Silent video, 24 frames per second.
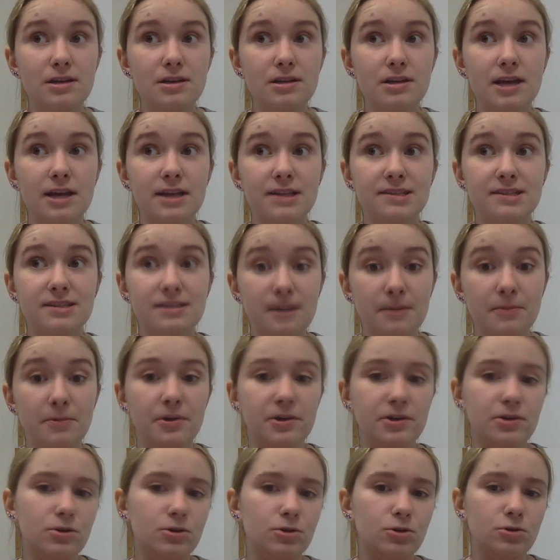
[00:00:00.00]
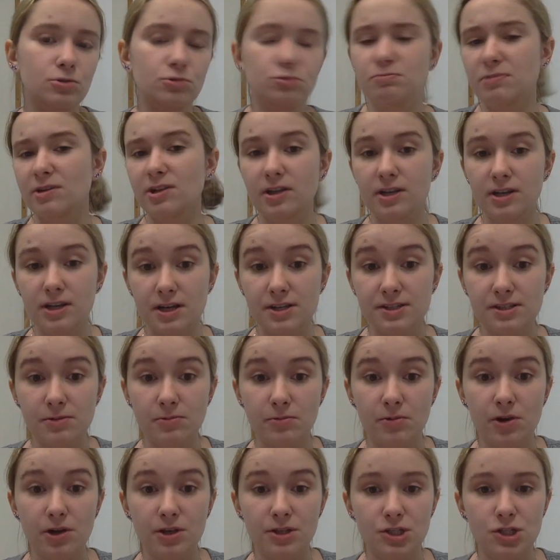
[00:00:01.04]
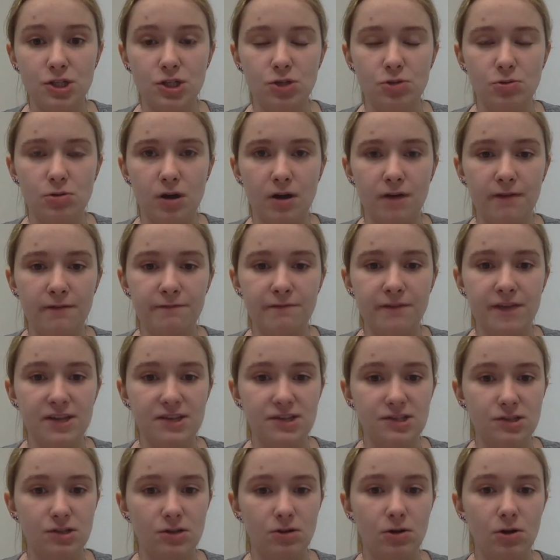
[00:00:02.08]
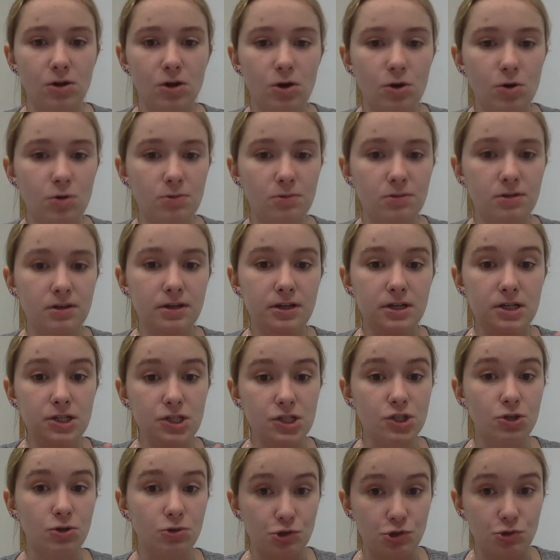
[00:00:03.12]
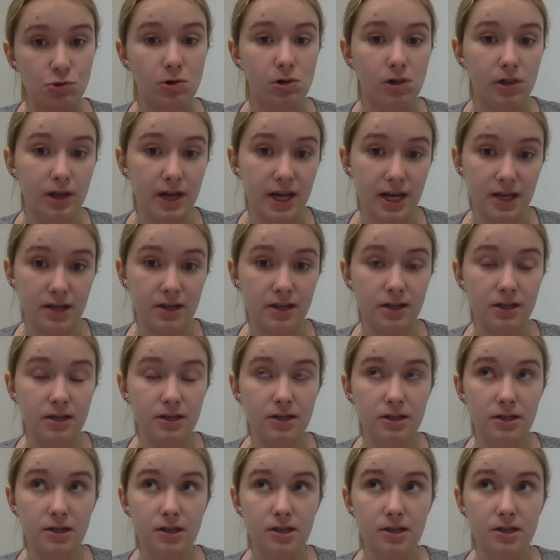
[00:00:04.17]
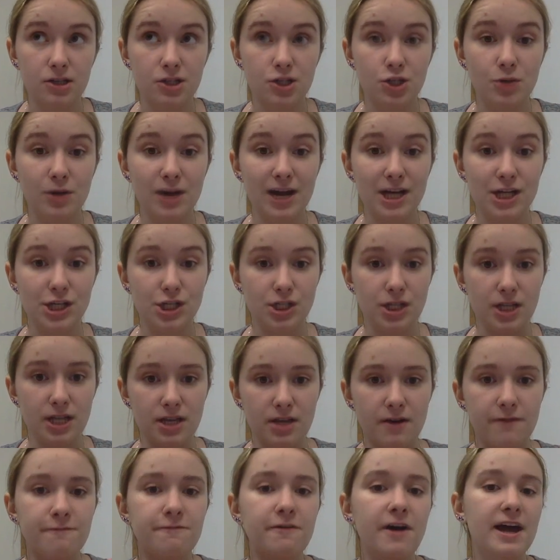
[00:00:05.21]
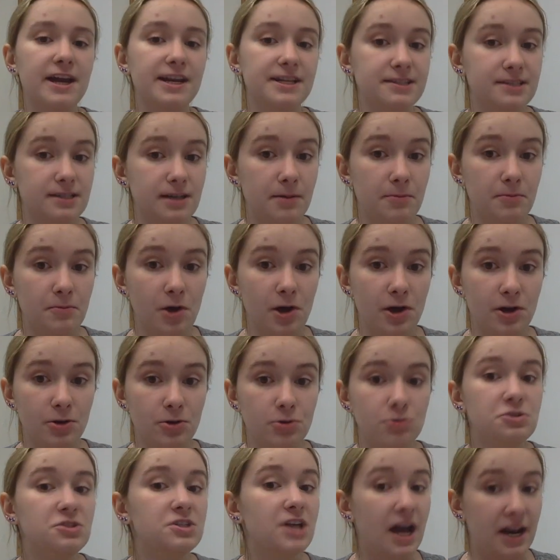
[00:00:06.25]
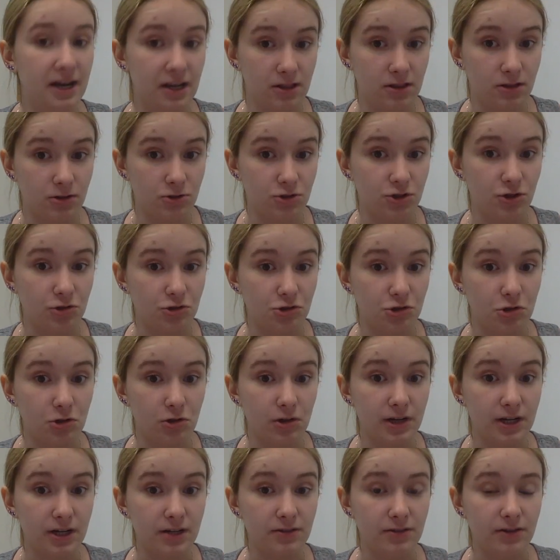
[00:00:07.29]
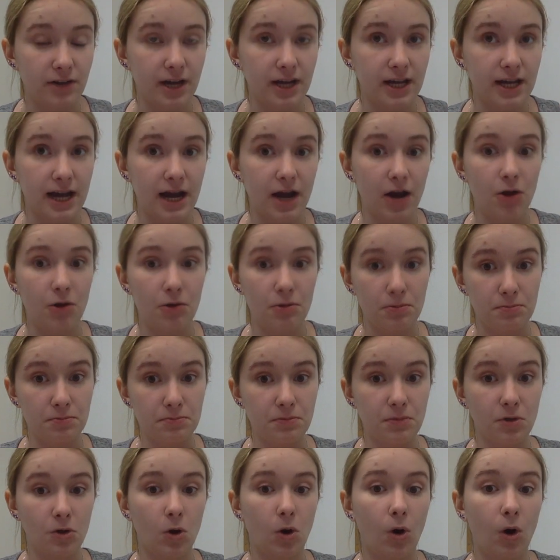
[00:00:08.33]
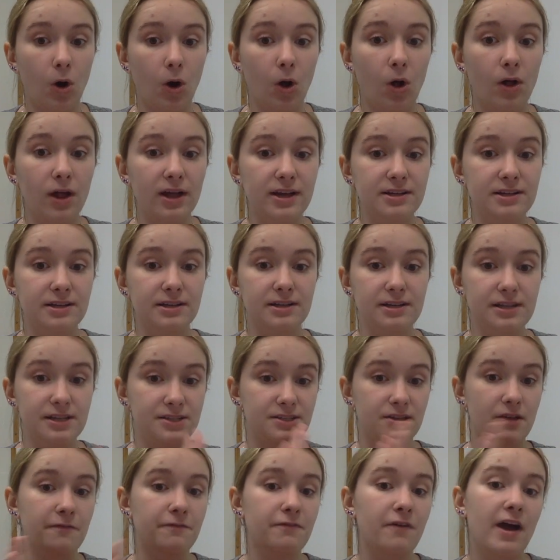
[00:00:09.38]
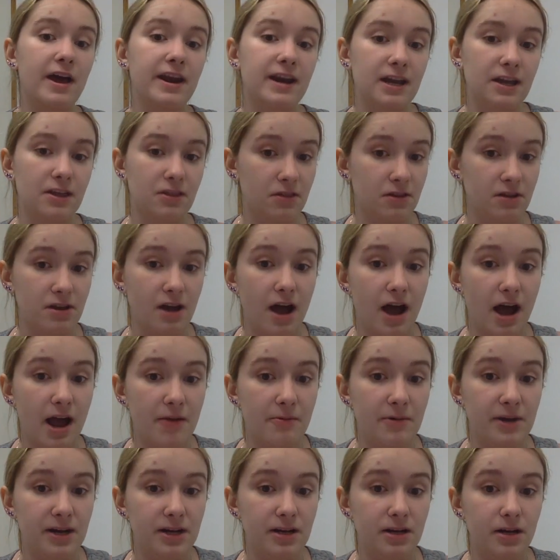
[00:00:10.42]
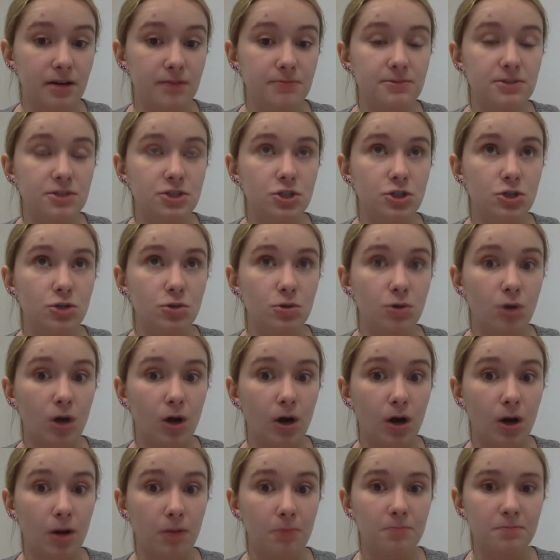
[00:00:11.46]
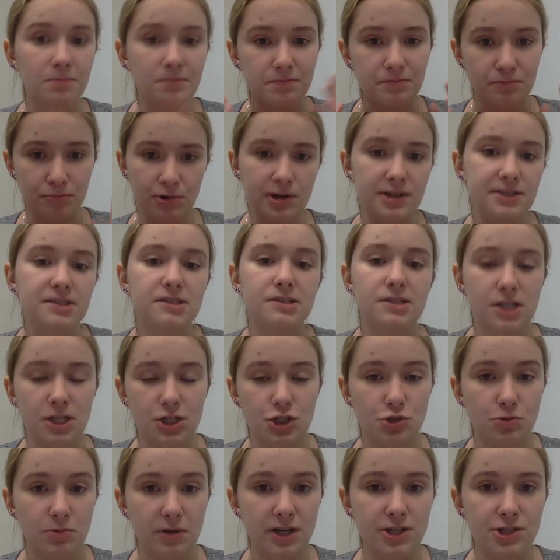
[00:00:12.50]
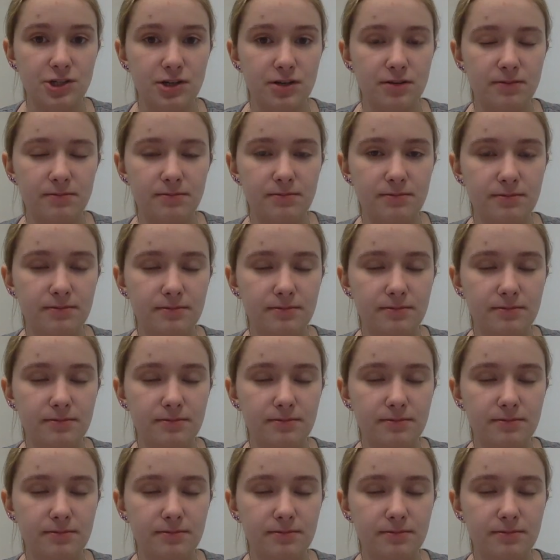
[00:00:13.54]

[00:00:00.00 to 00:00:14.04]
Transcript: get someone who really doesn't want to um, face their own social clique to actually confide in someone who's not in their social clique. Like how the girl is confiding in the guy when it comes to her present situation.